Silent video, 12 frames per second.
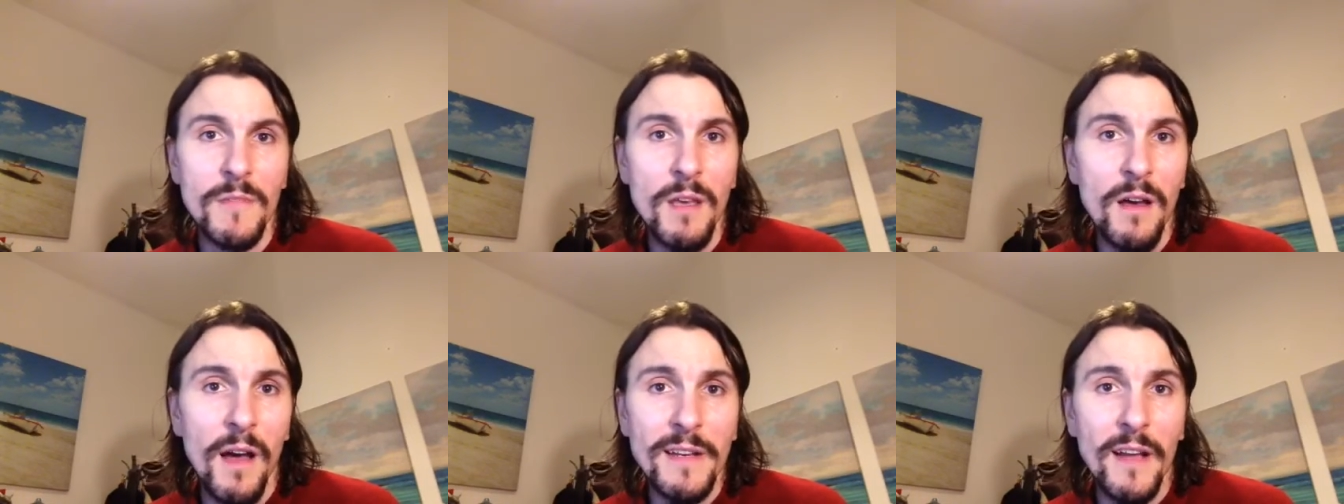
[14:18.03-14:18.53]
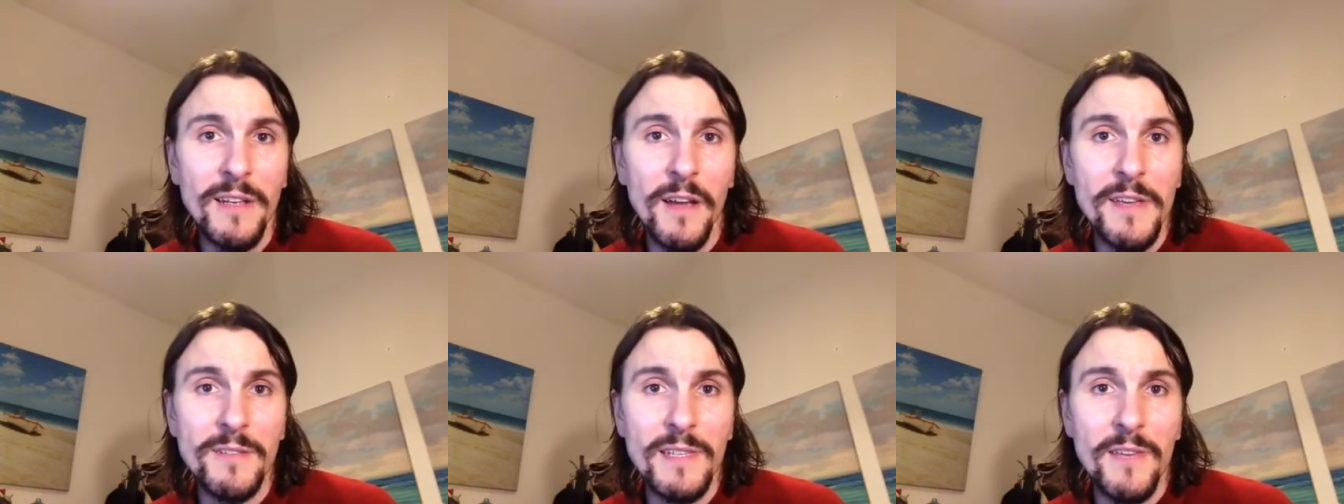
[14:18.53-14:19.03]
Yeah, I'd, I'd
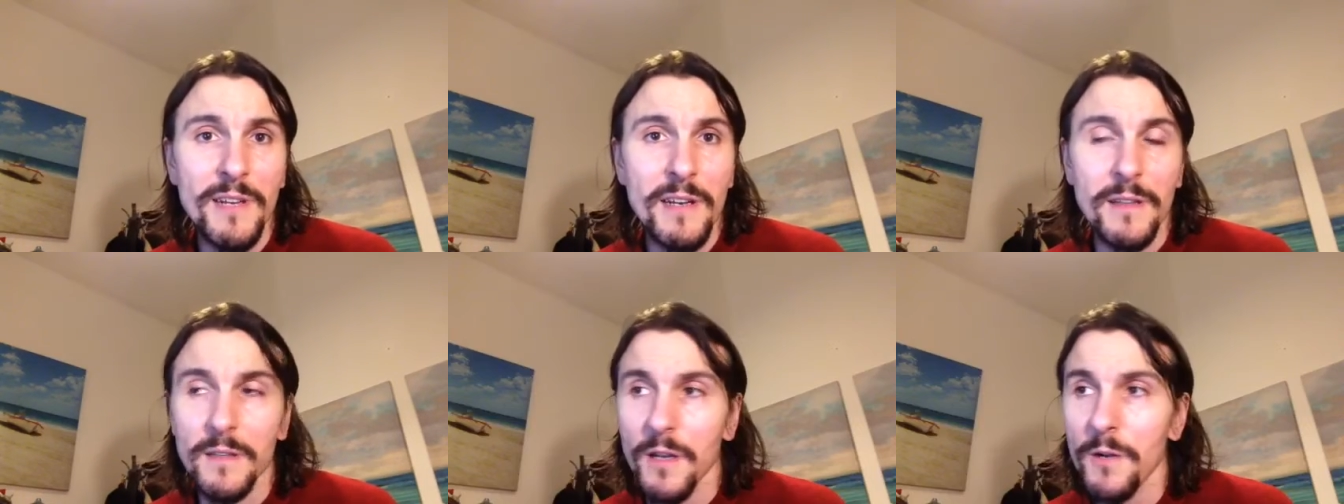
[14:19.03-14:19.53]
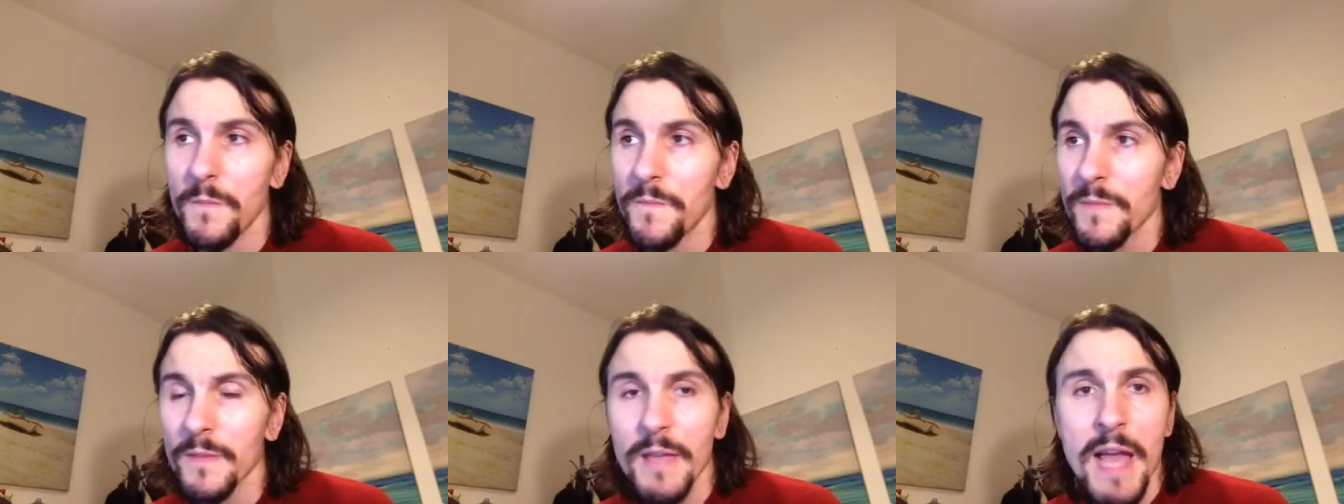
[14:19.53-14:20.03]
like you to give it a little go.
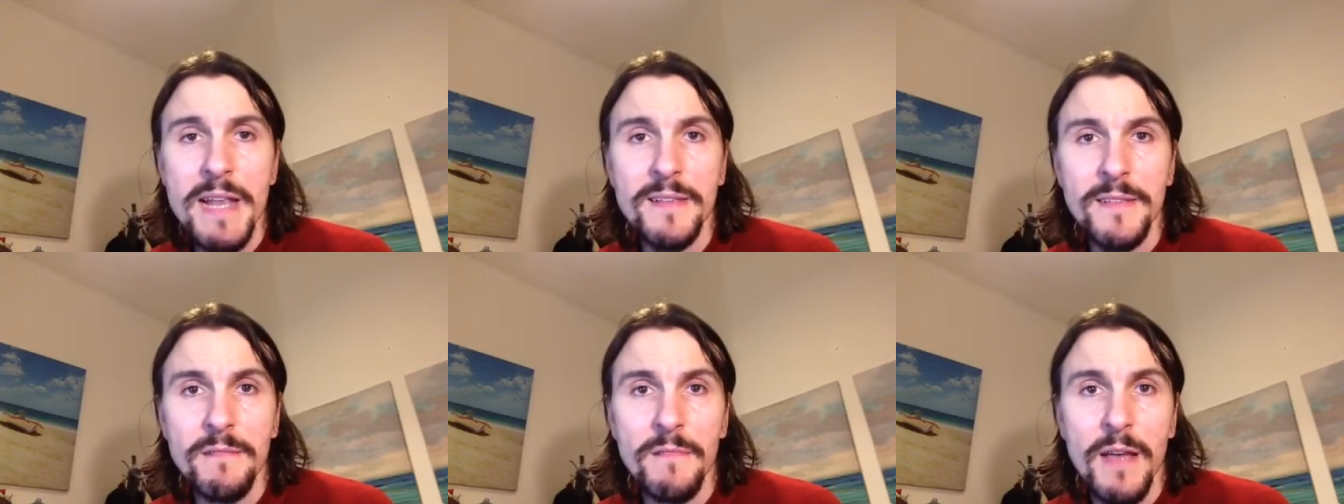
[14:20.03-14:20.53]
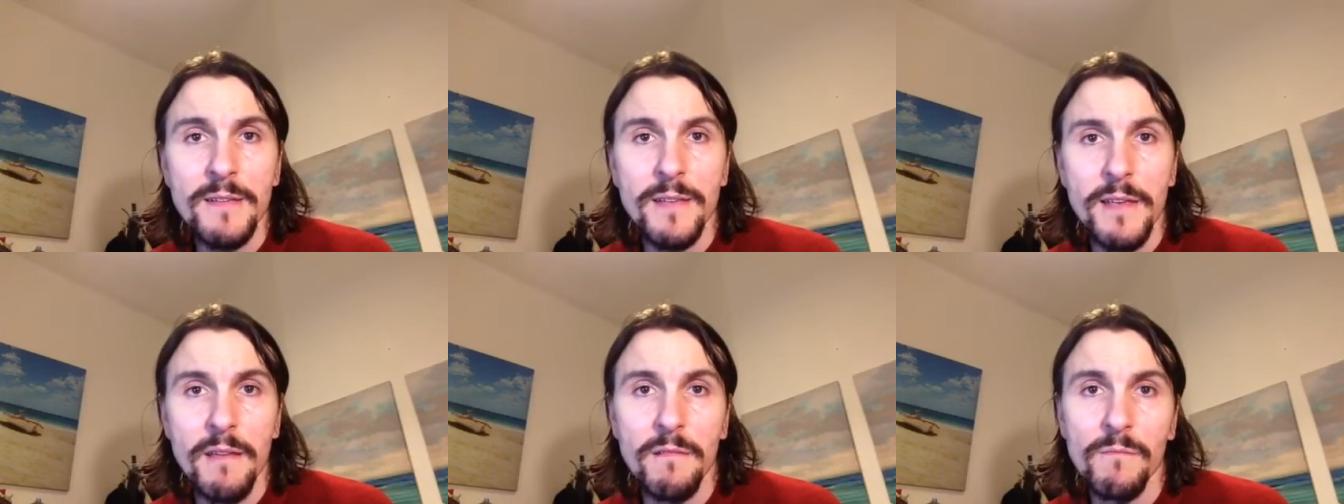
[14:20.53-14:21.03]
Allez-y,
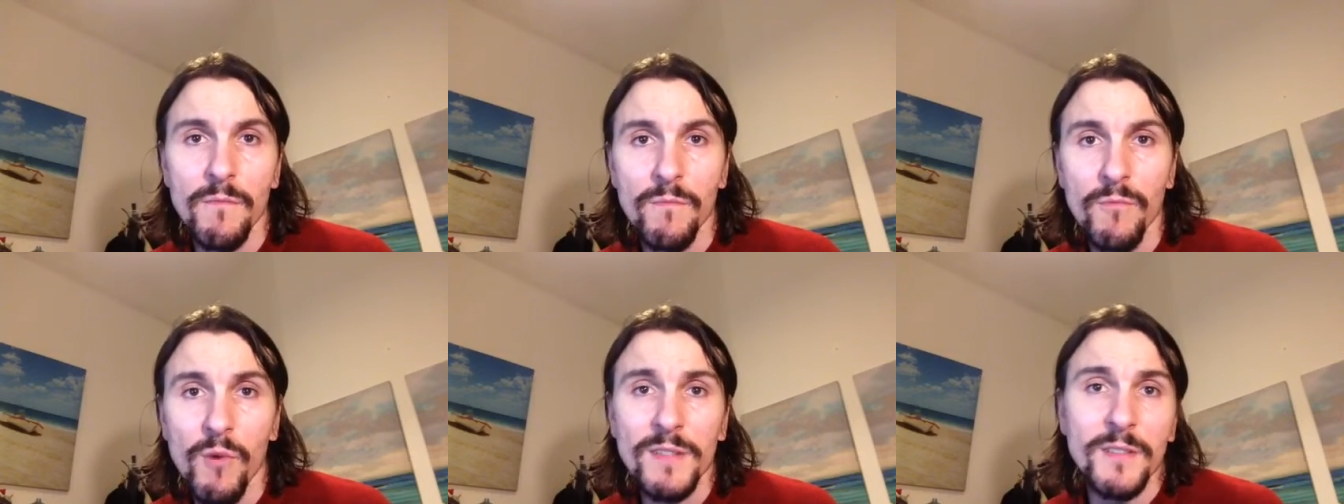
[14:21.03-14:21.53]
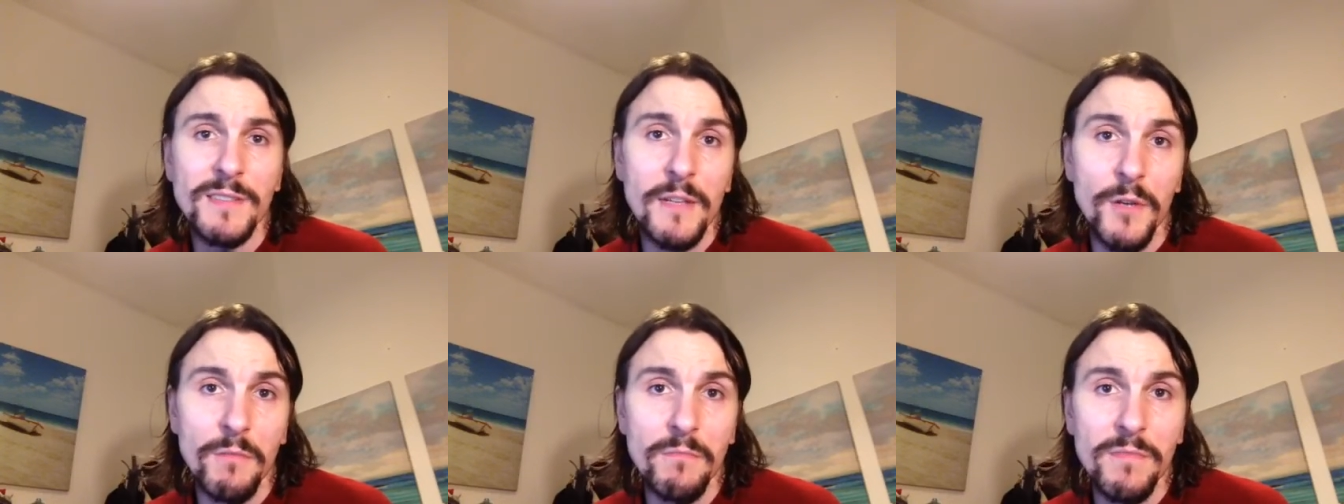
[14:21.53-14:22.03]
essayez. Voir ce que ça
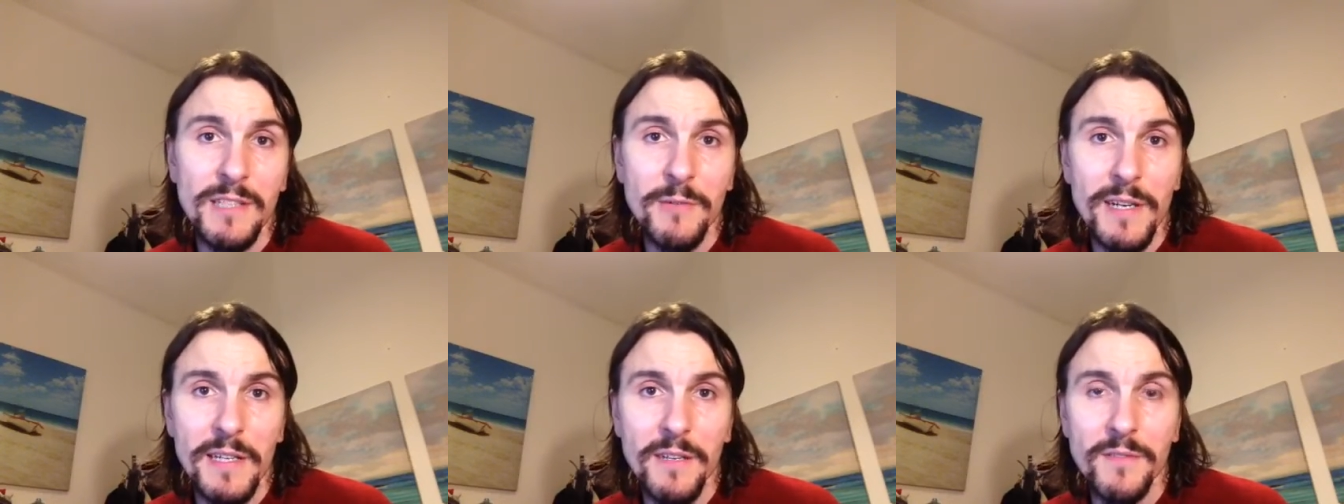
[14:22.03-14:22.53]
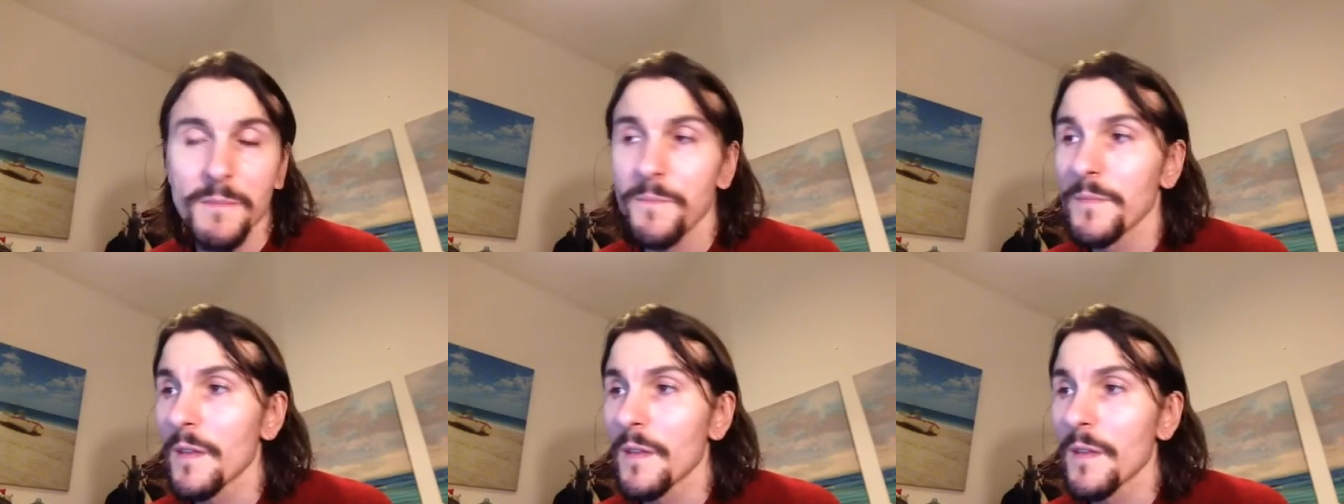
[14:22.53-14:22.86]
donne. See what it gives.